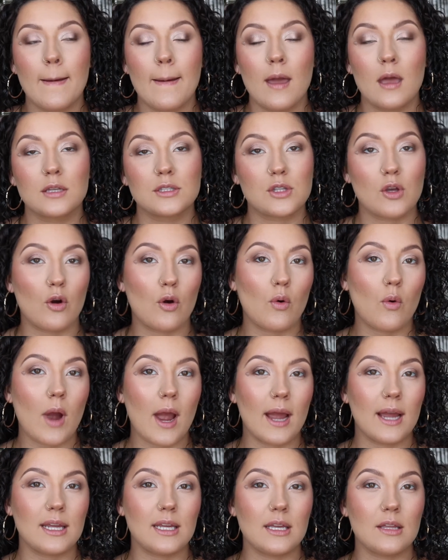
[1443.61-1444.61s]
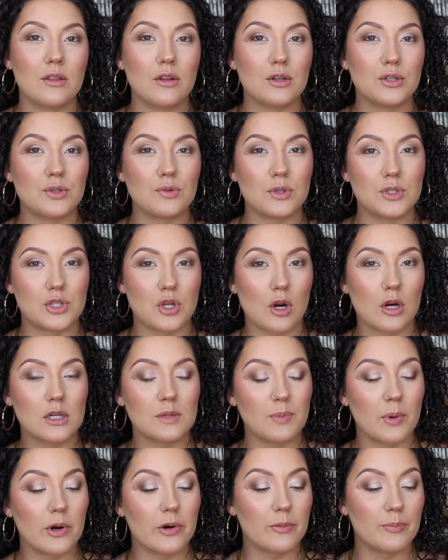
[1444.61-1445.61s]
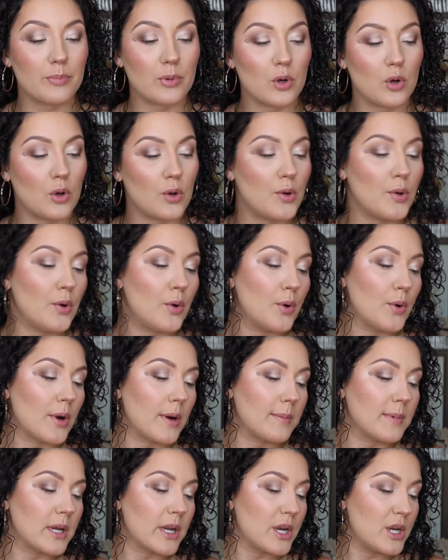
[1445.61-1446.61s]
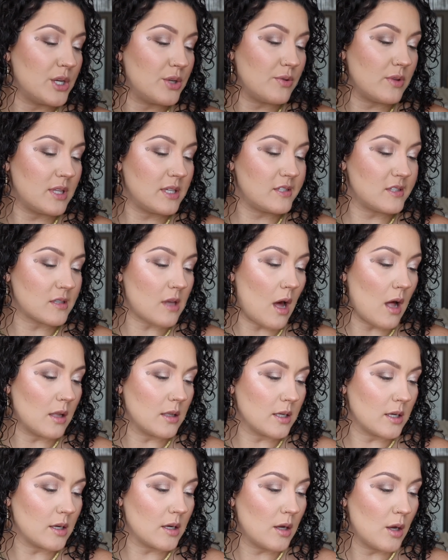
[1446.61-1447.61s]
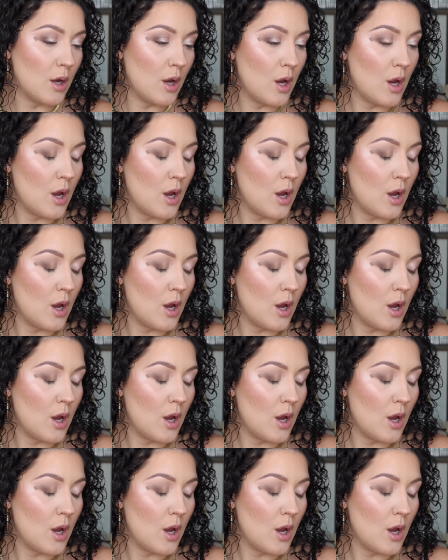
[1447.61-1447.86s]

So I either do a dark purple or I'm gonna do this color,